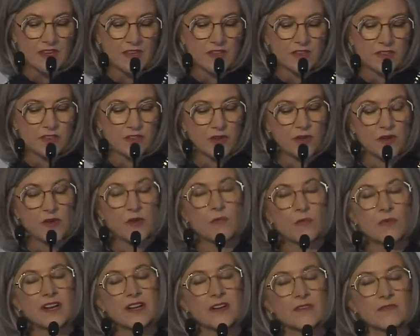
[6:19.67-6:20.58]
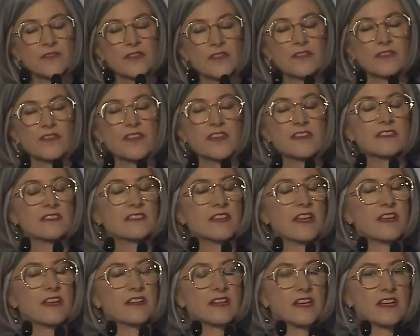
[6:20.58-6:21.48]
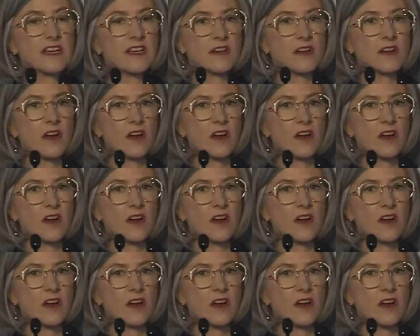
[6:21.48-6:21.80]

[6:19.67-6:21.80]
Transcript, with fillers: So, one of the things that uh,